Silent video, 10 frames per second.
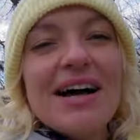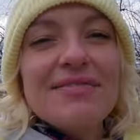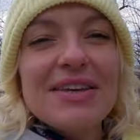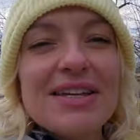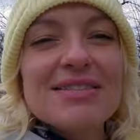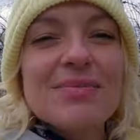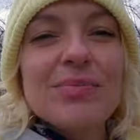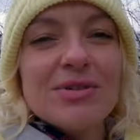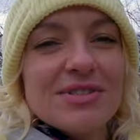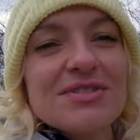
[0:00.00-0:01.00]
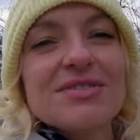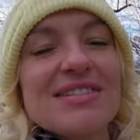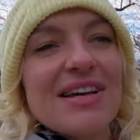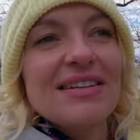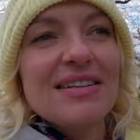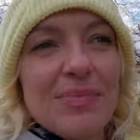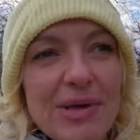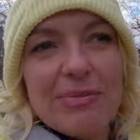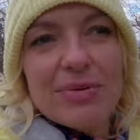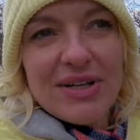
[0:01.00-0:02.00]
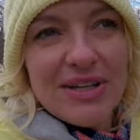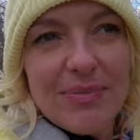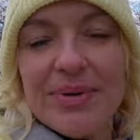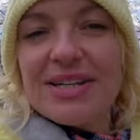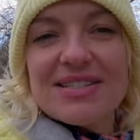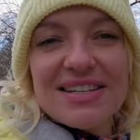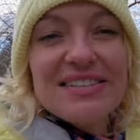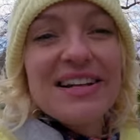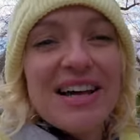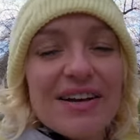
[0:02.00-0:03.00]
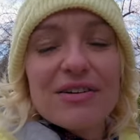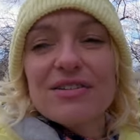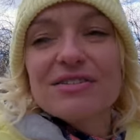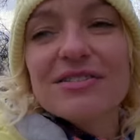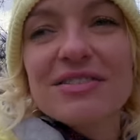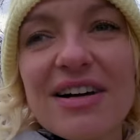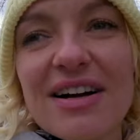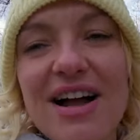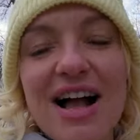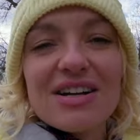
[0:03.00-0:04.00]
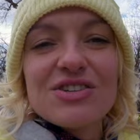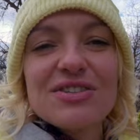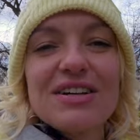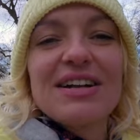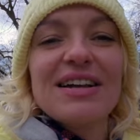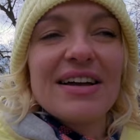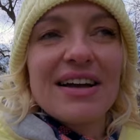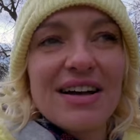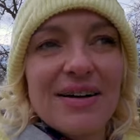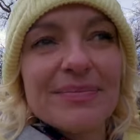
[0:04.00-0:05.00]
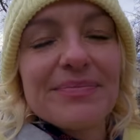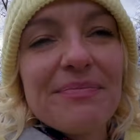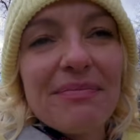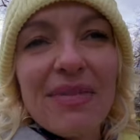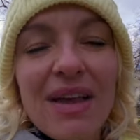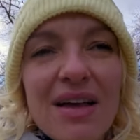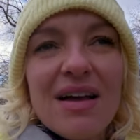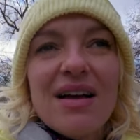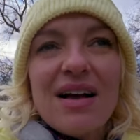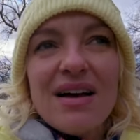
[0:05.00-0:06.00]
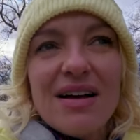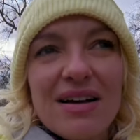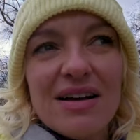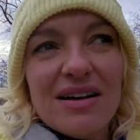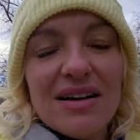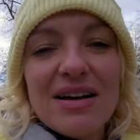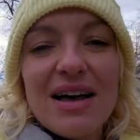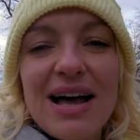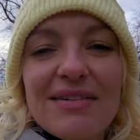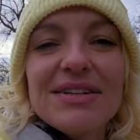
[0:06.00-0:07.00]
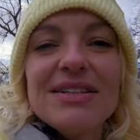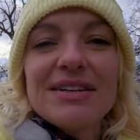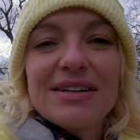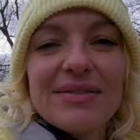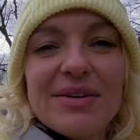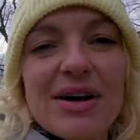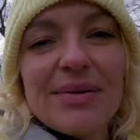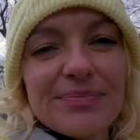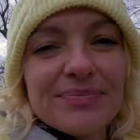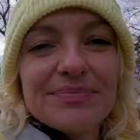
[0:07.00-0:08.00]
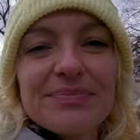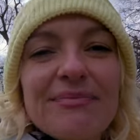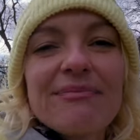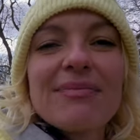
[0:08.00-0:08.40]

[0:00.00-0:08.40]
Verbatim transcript: I think it's important to say that people in a big city like London are actually like um, uh, having the um,